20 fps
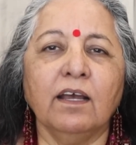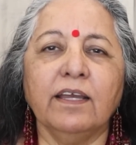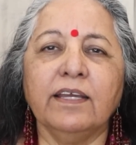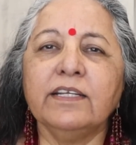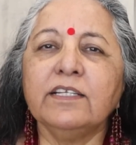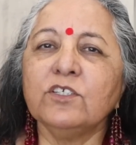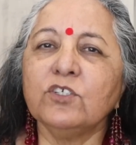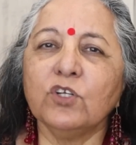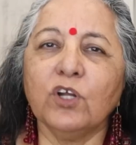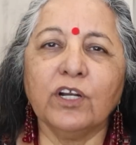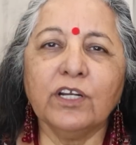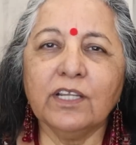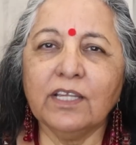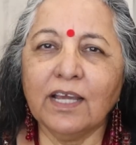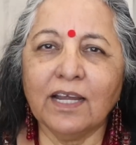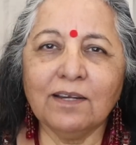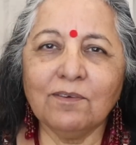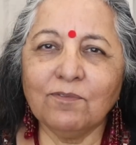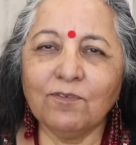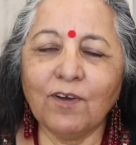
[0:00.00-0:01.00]
it's not
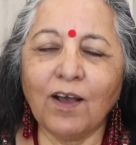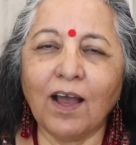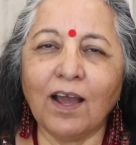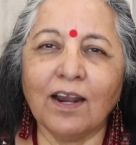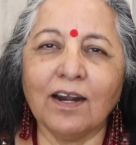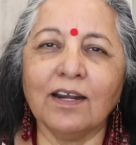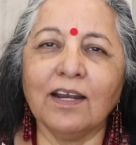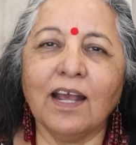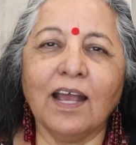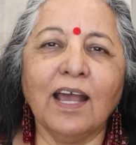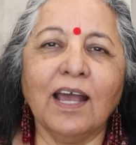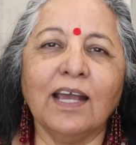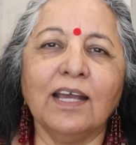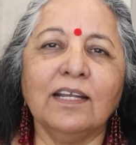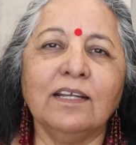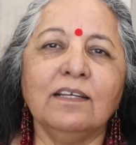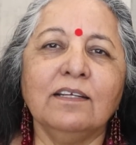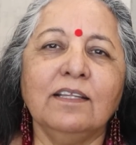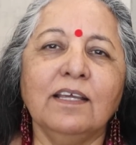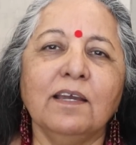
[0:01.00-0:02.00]
that far.
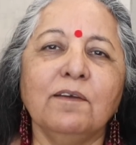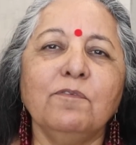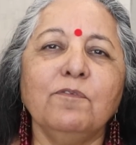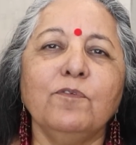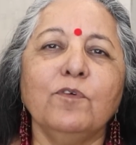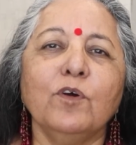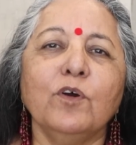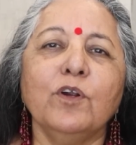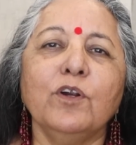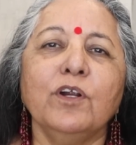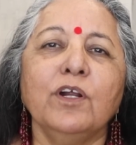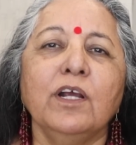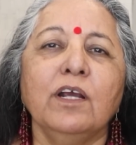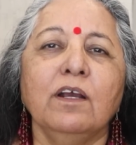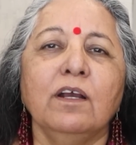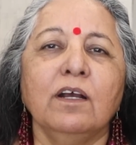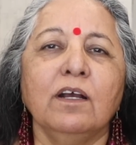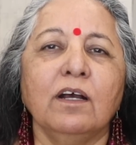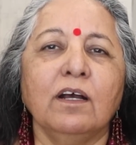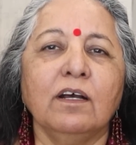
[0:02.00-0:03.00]
And therefore,
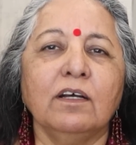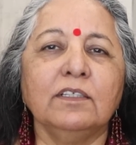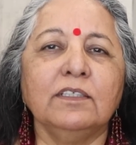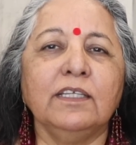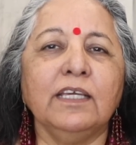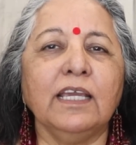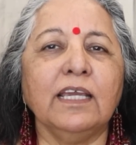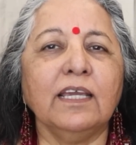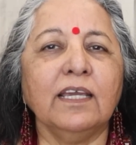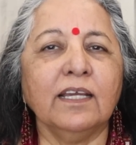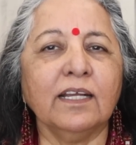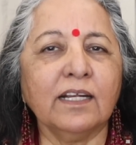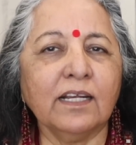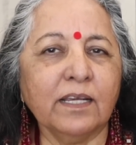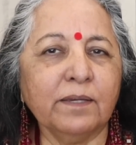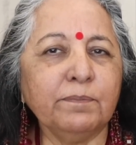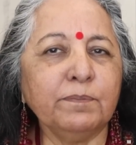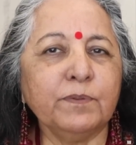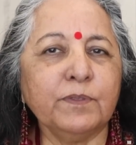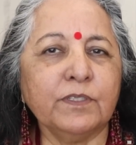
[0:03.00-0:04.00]
the
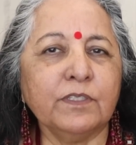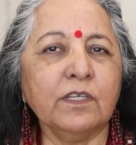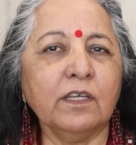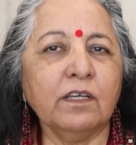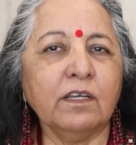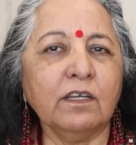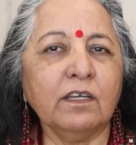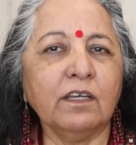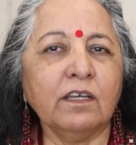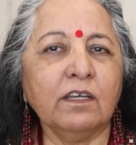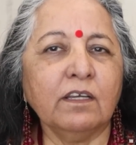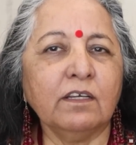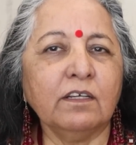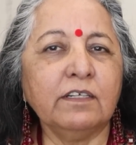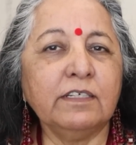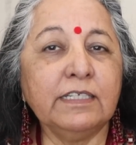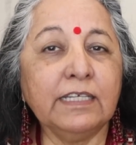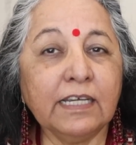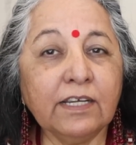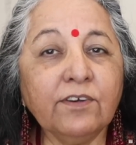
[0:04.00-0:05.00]
eclipse
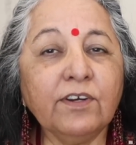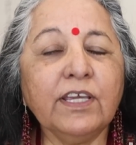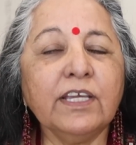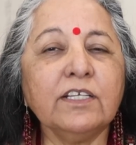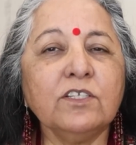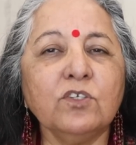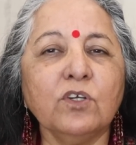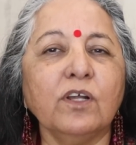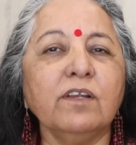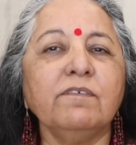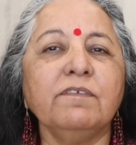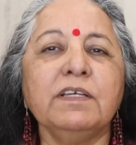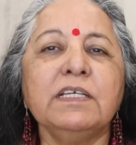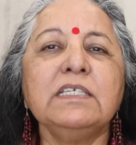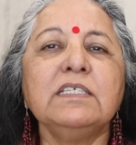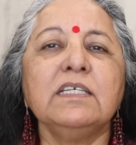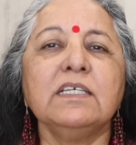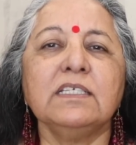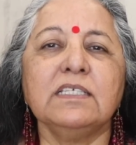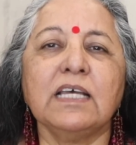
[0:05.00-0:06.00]
degree is
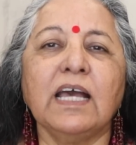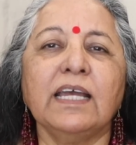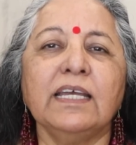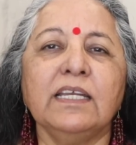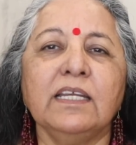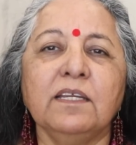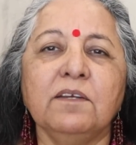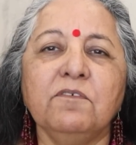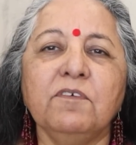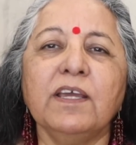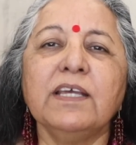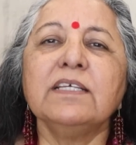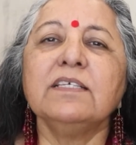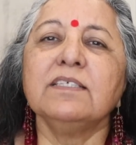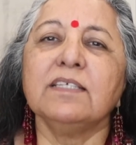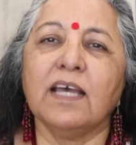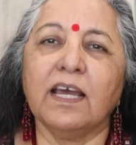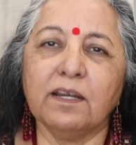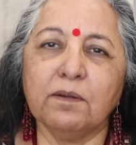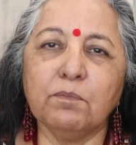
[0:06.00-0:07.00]
always decided where
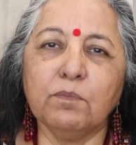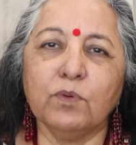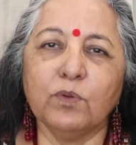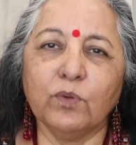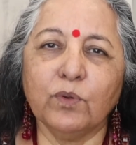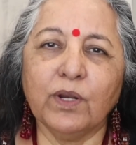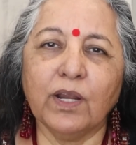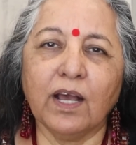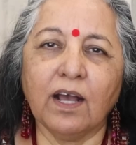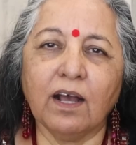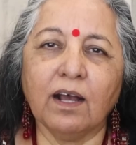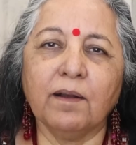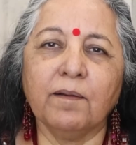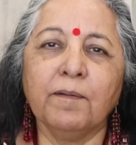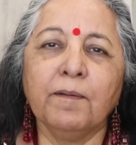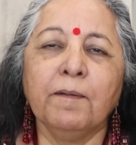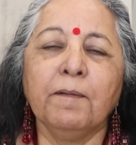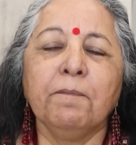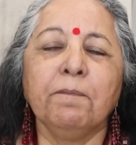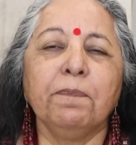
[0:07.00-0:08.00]
sun, moon are,
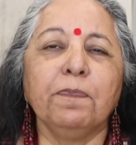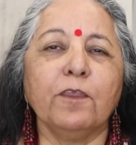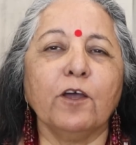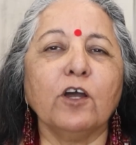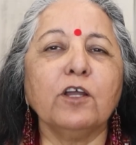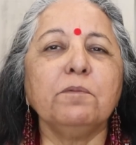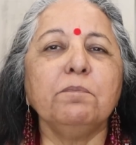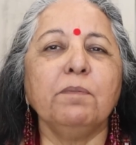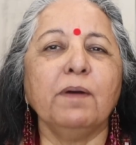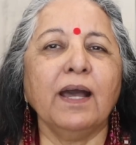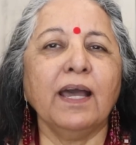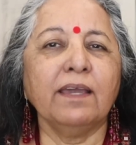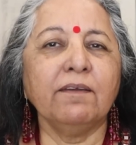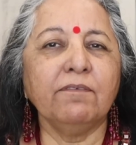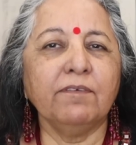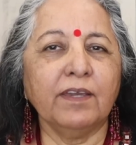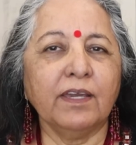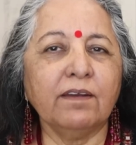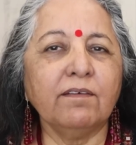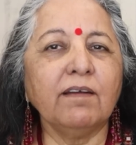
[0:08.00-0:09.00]
not by
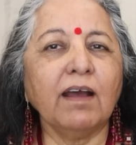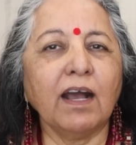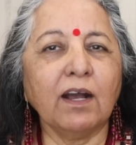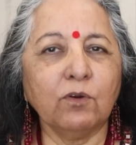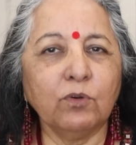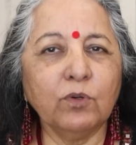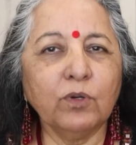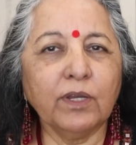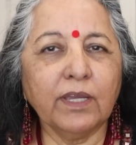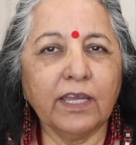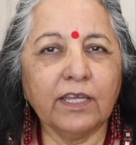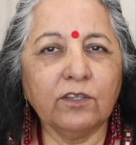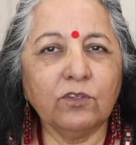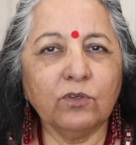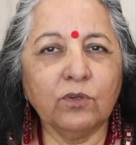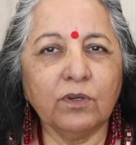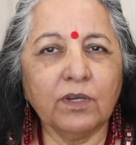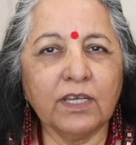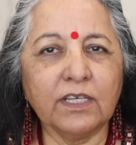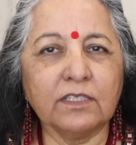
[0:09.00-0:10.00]
where Rahu
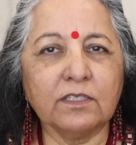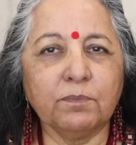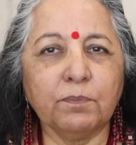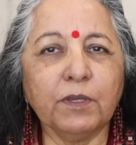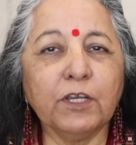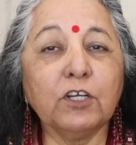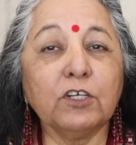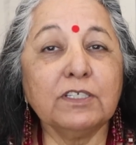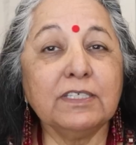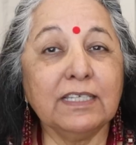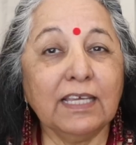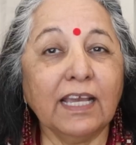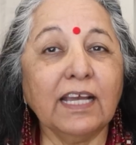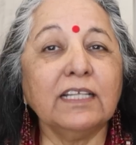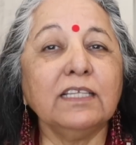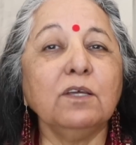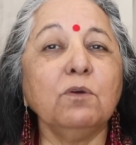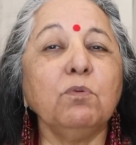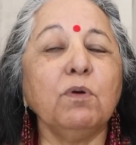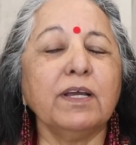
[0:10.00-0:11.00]
Ketu is, because they
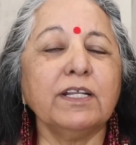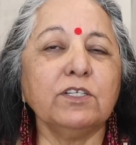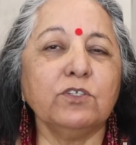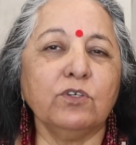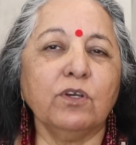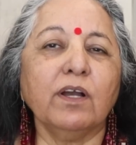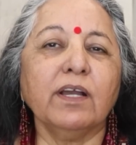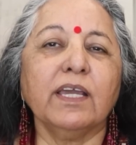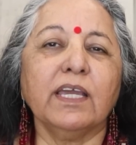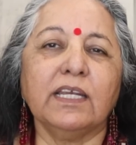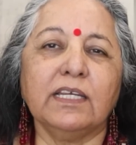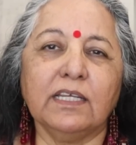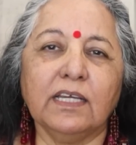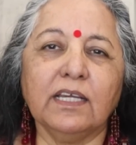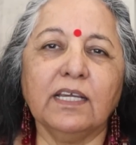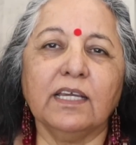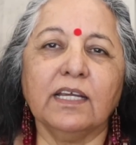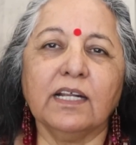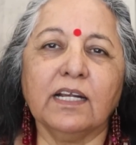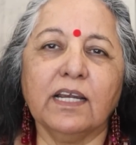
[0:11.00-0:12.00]
are the ones who are
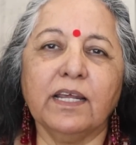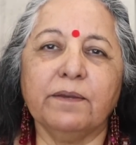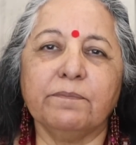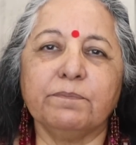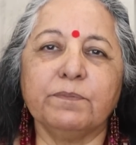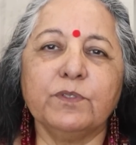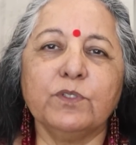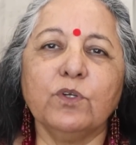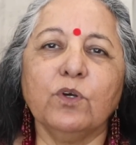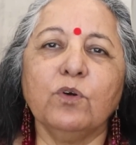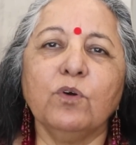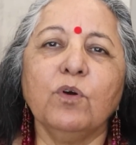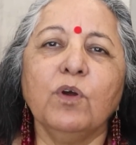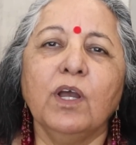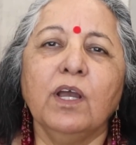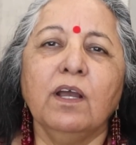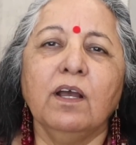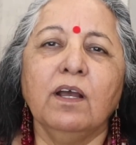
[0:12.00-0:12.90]
getting eclipsed. So